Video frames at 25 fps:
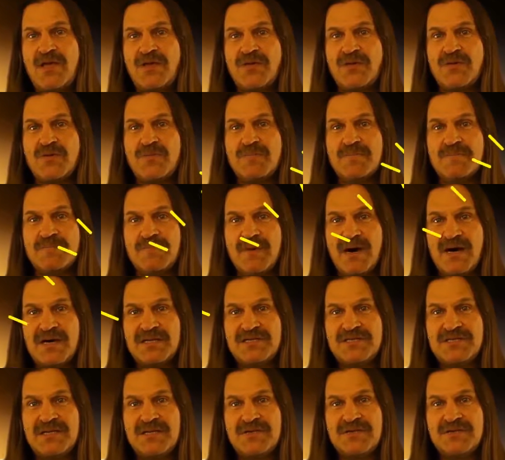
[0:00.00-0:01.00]
You
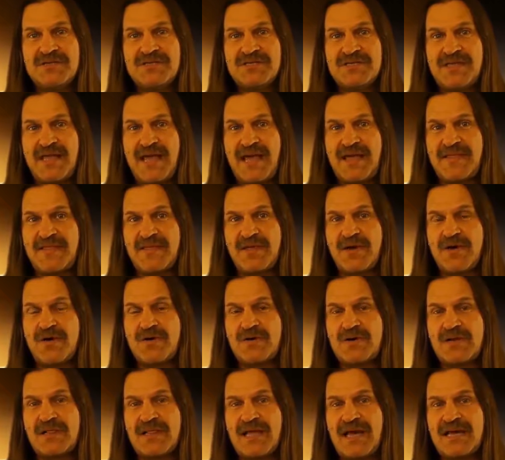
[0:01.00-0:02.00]
must understand the
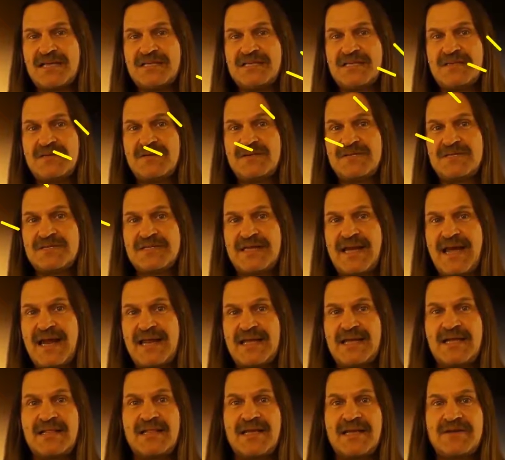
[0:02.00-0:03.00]
old classical
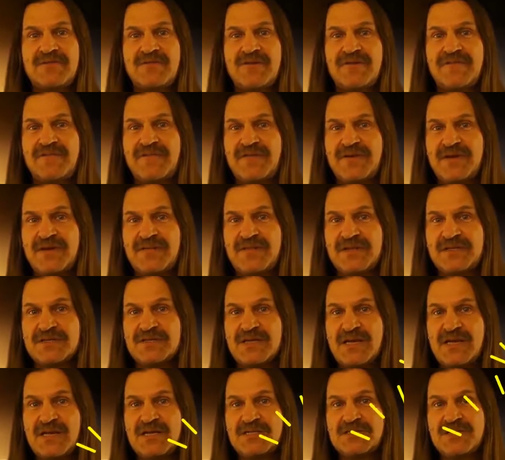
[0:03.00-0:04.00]
static electric field
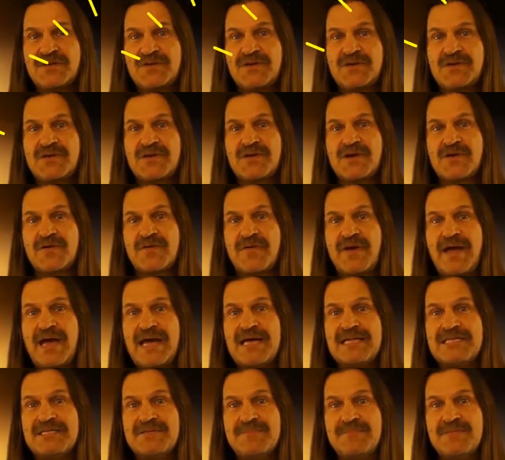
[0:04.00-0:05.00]
so you can
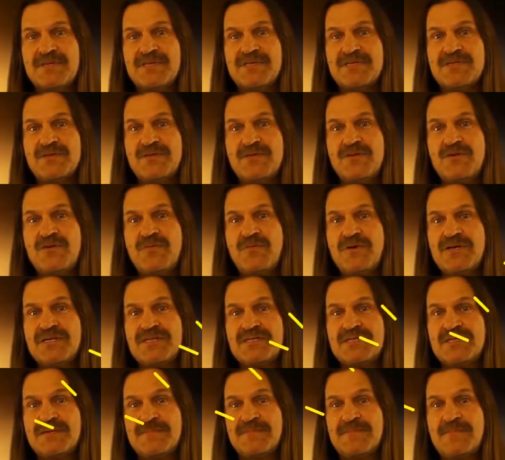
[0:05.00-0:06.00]
grasp this new
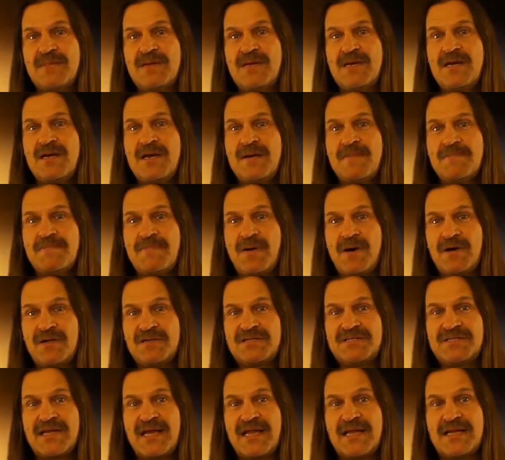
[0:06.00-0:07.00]
wisdom
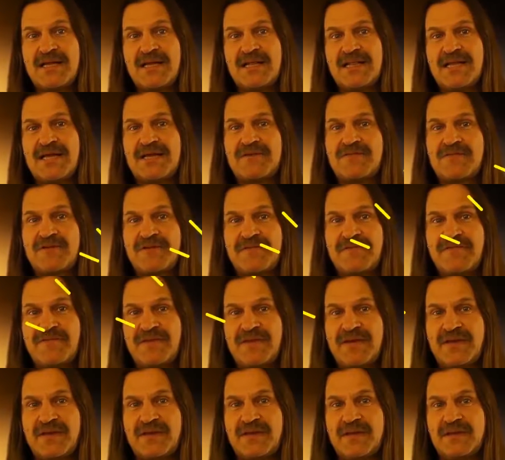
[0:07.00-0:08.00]
pulsating electric
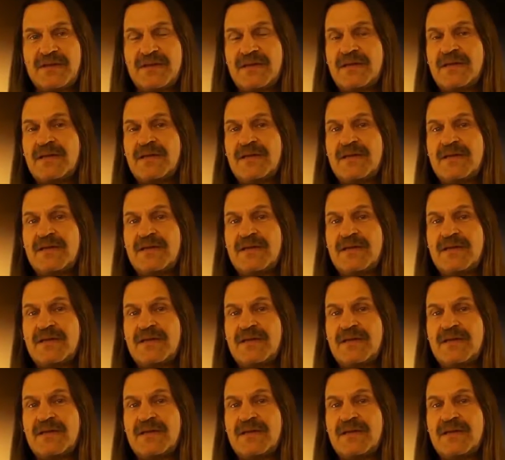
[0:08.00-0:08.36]
field.